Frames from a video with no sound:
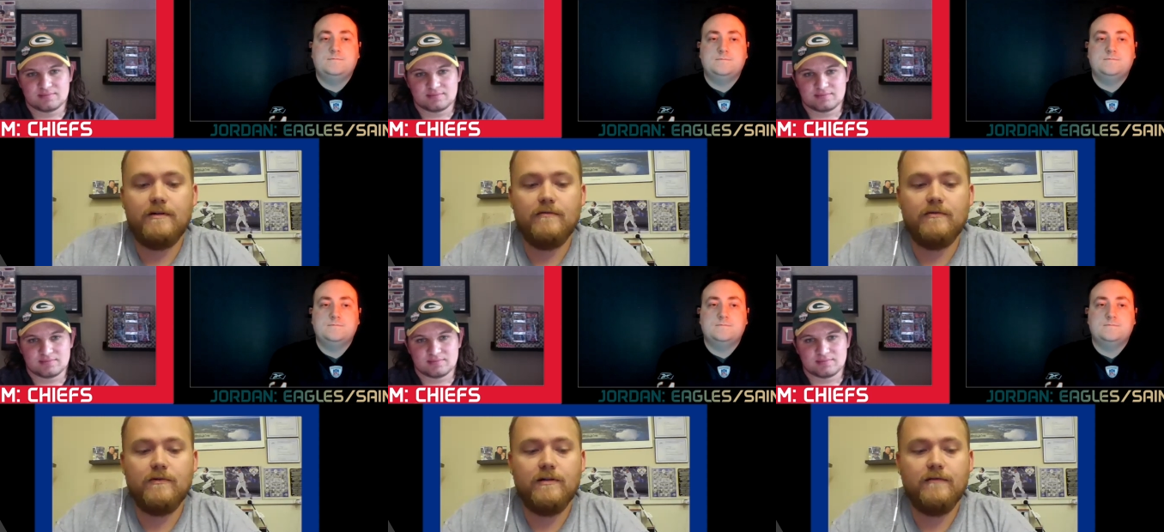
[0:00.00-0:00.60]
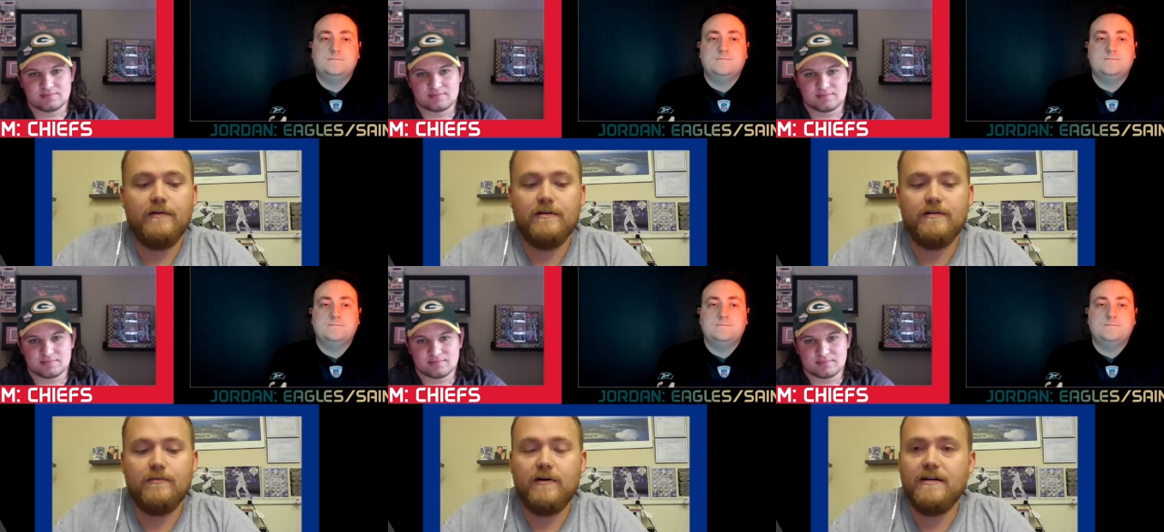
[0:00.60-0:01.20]
Speaker 1: know, Jordan Love could
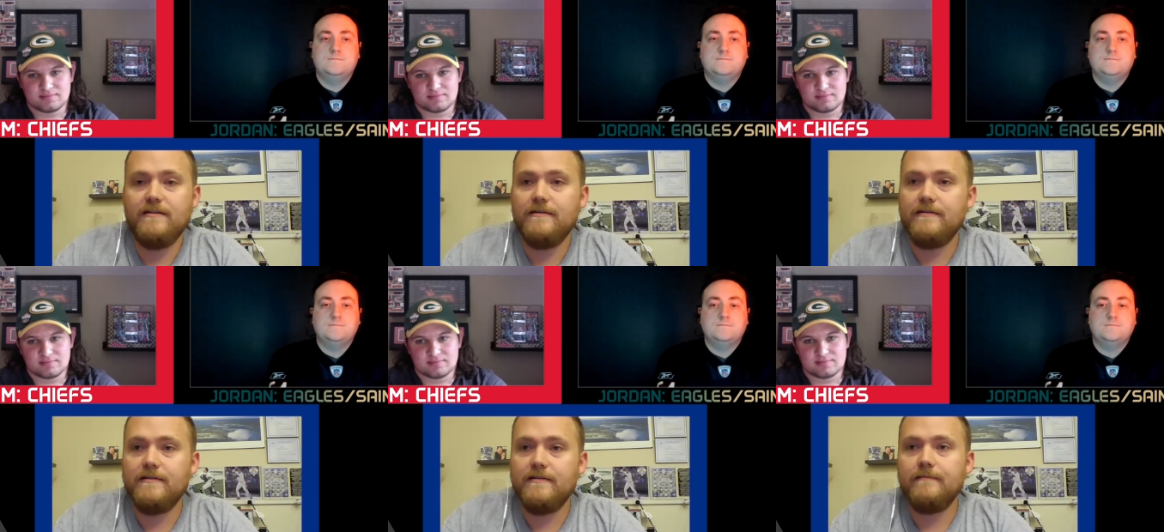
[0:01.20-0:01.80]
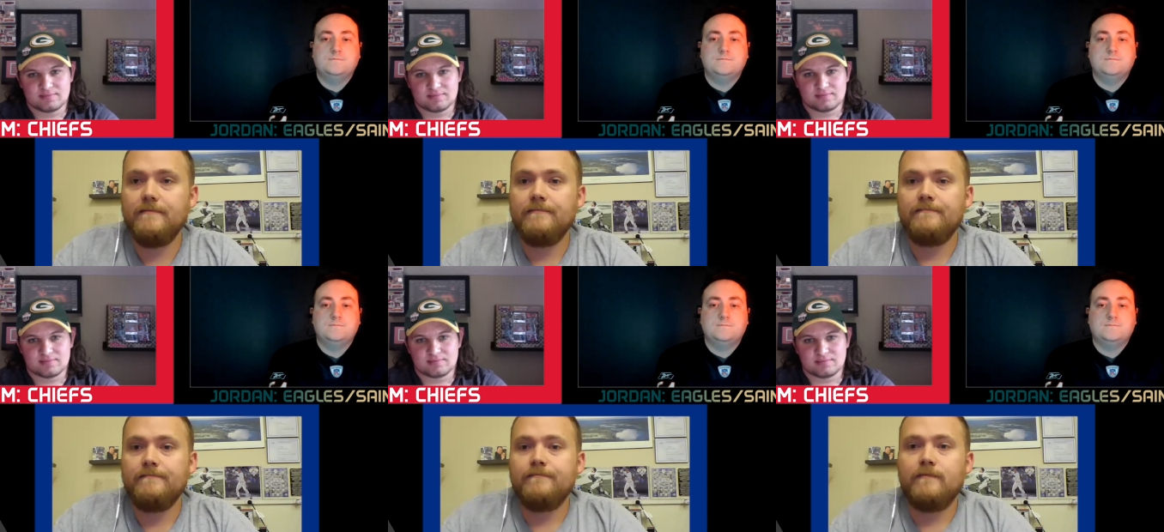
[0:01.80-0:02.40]
surprise us and,
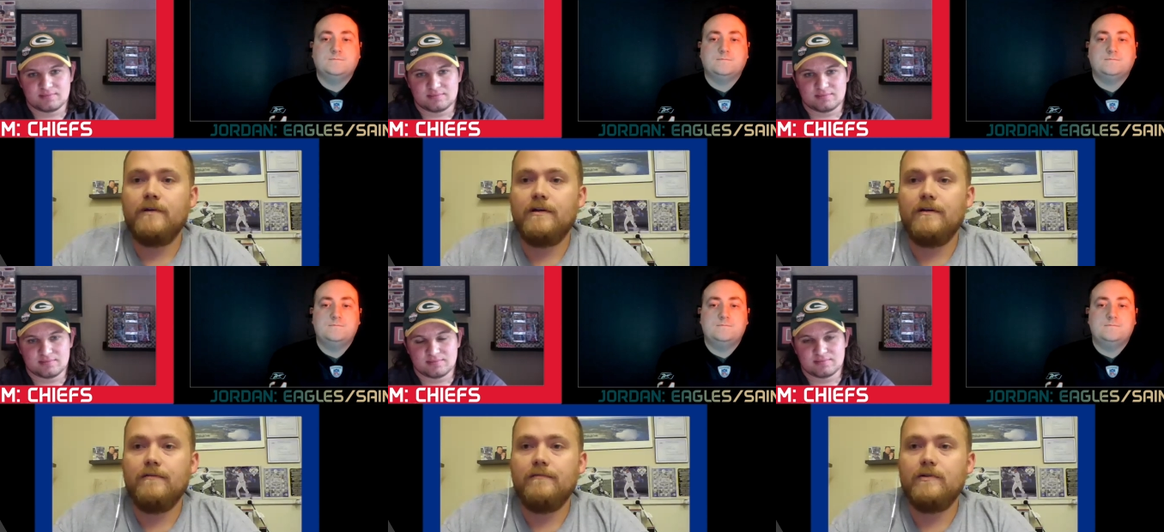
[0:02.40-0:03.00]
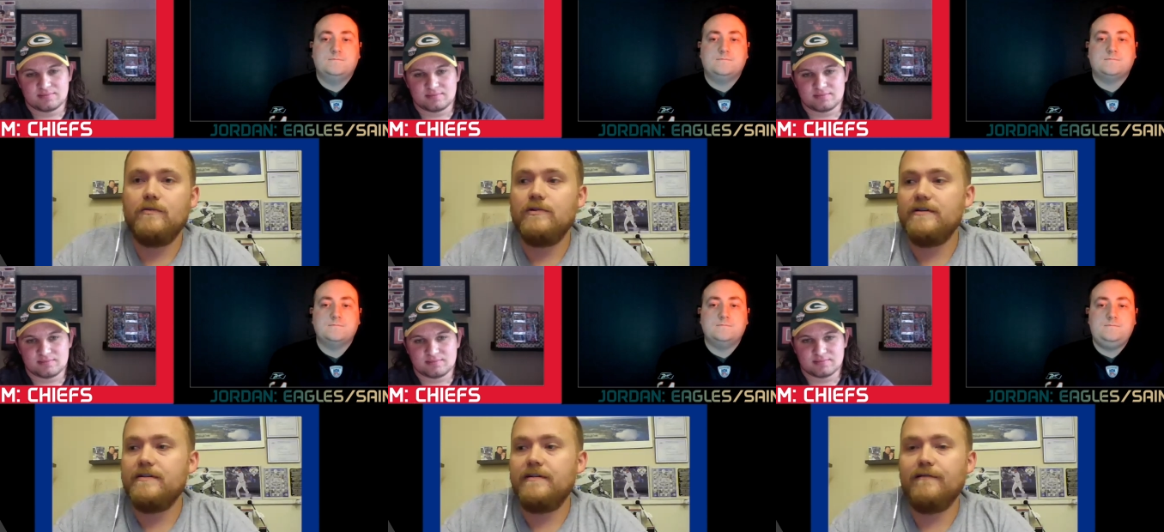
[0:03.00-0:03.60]
you know, do
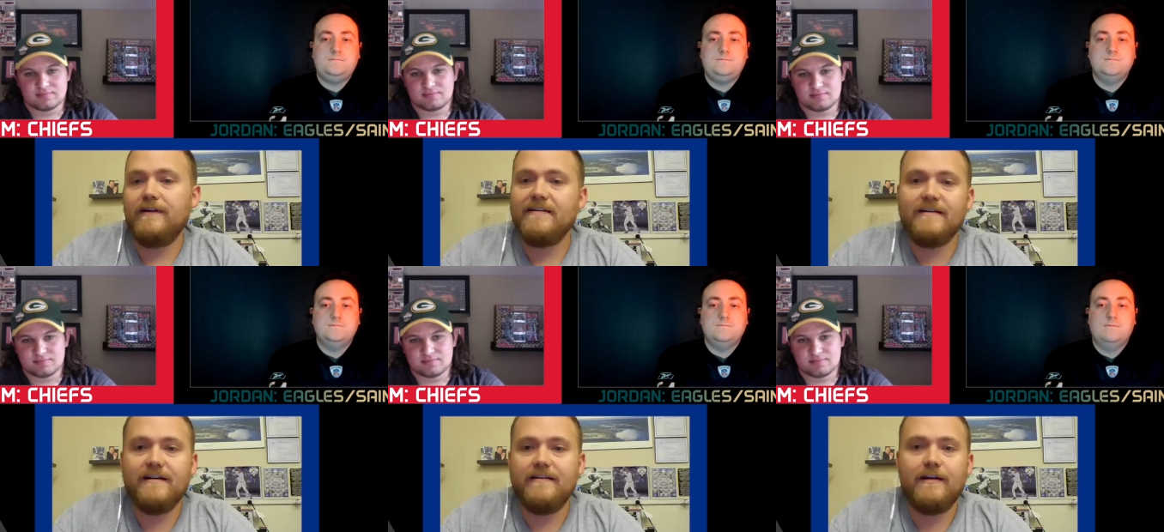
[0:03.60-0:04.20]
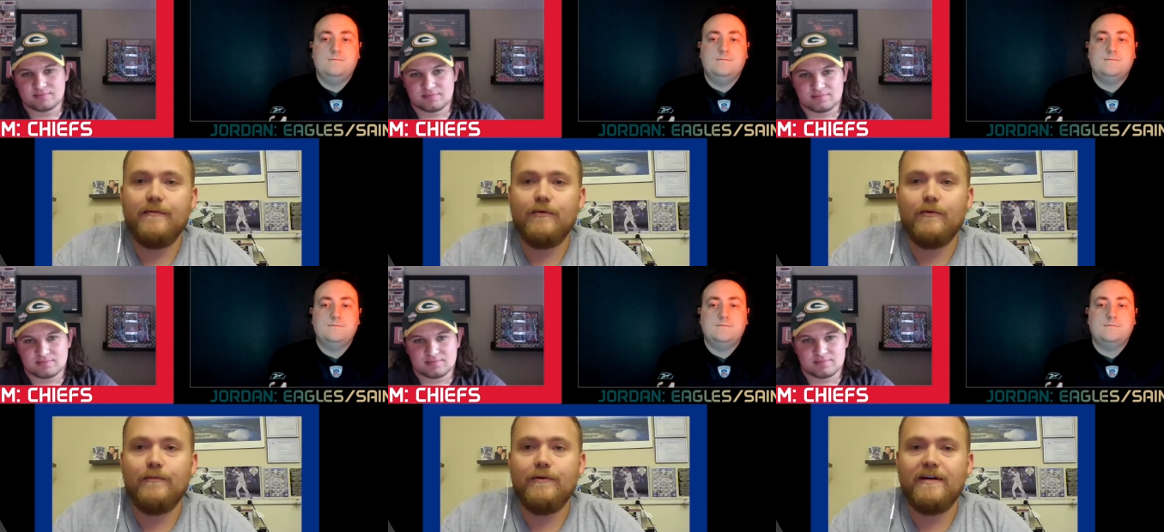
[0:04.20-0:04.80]
just enough not to get that number
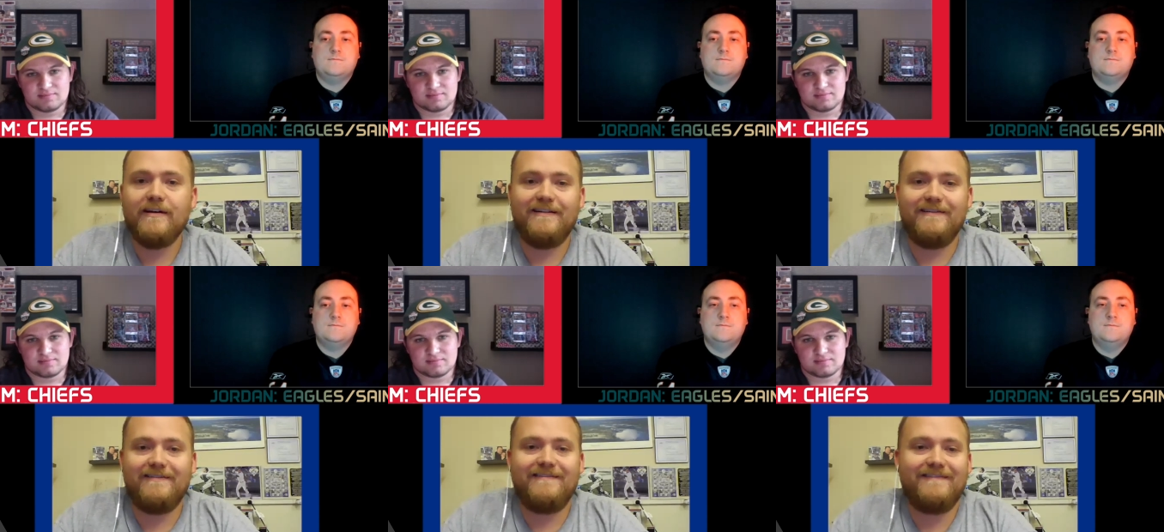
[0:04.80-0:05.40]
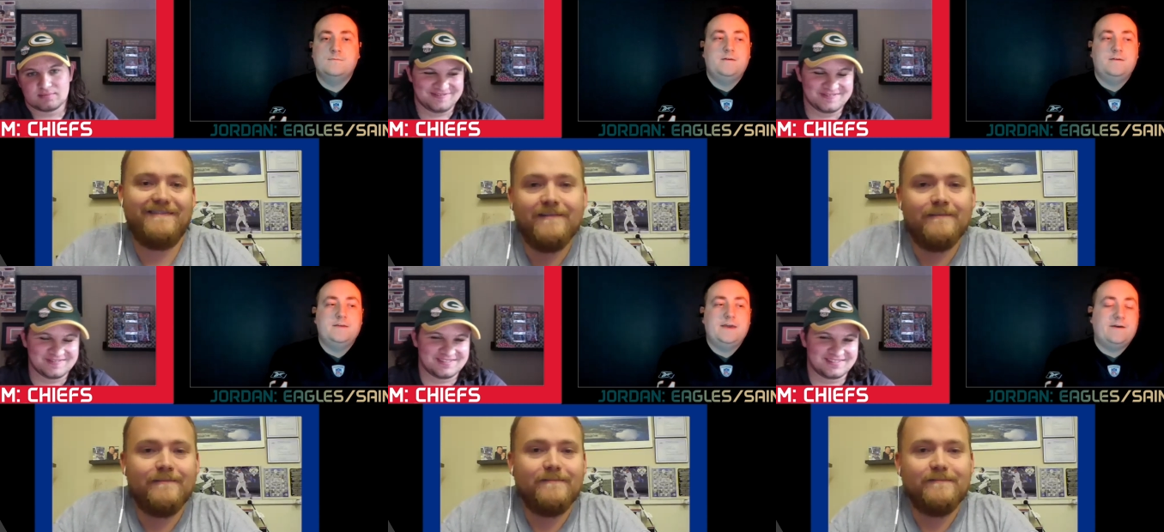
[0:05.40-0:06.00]
one pick.
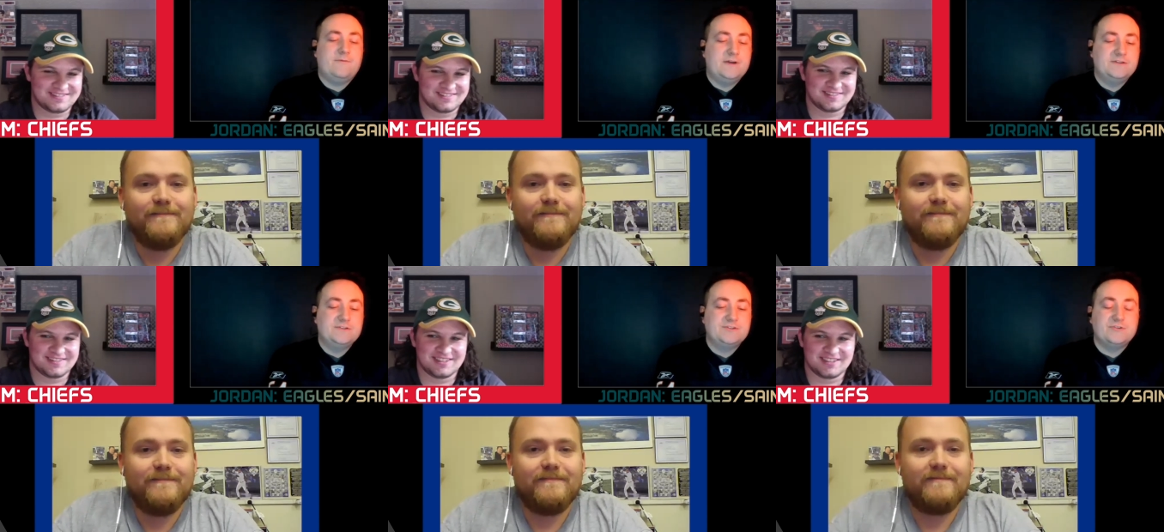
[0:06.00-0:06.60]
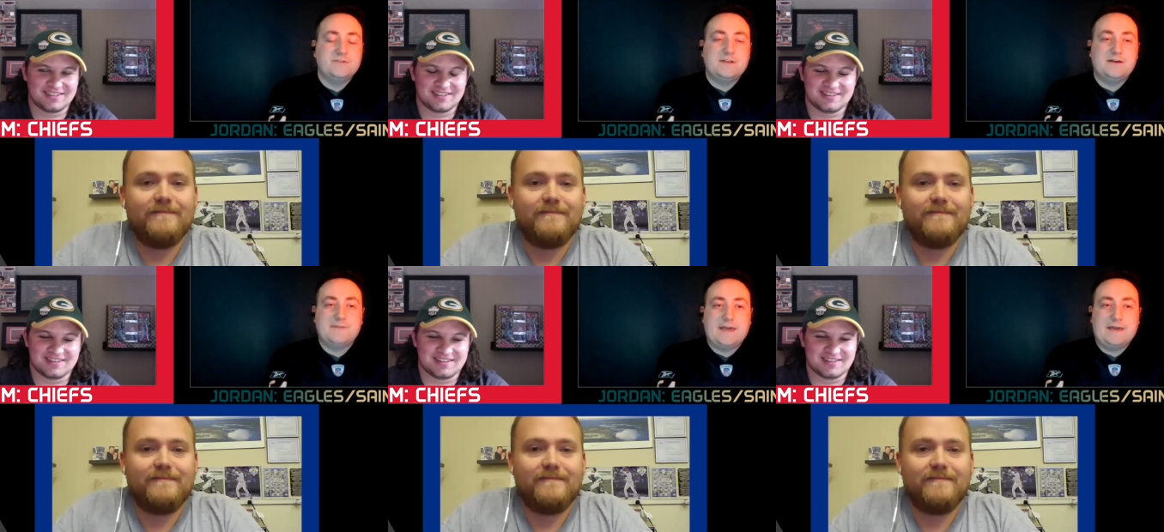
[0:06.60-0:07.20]
Speaker 2: Yeah. When
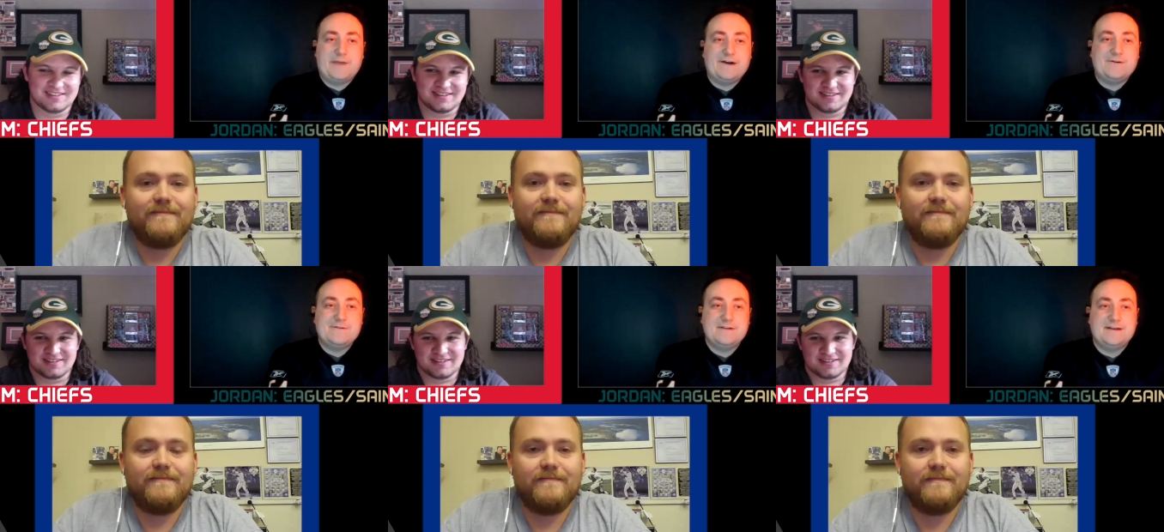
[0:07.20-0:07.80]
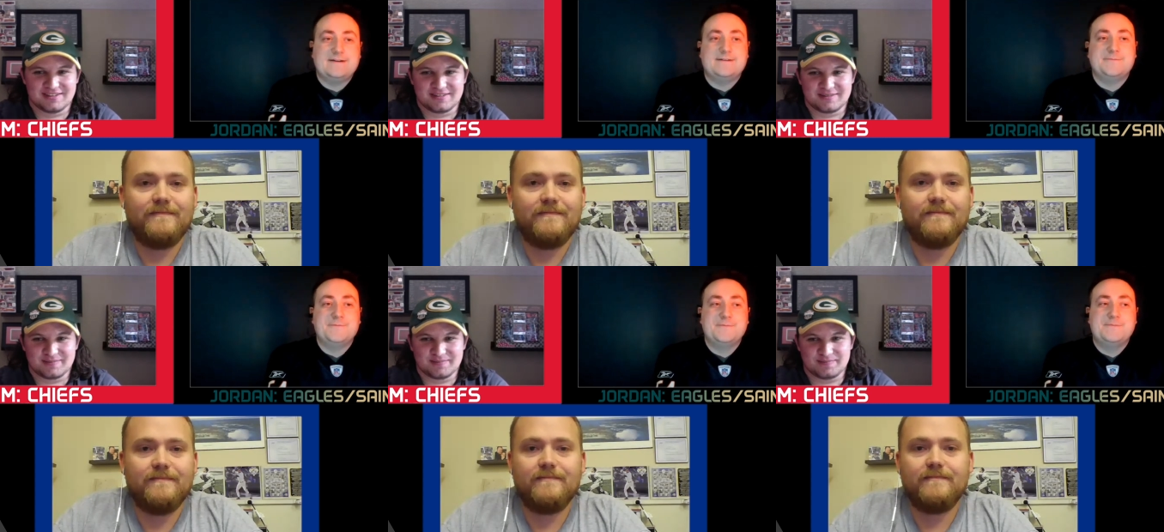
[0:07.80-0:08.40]
Jordan Love came out,
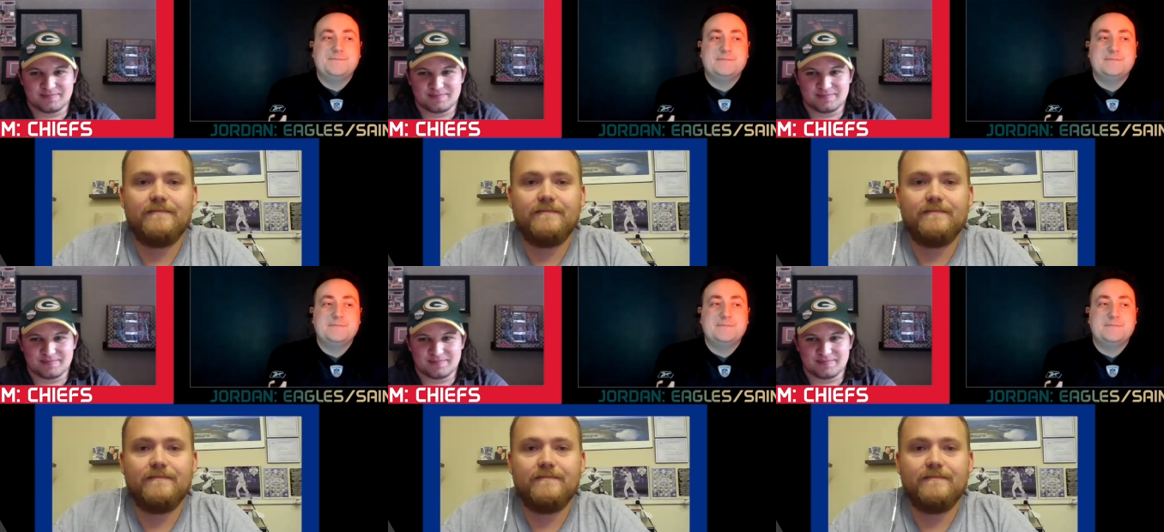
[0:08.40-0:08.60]
um,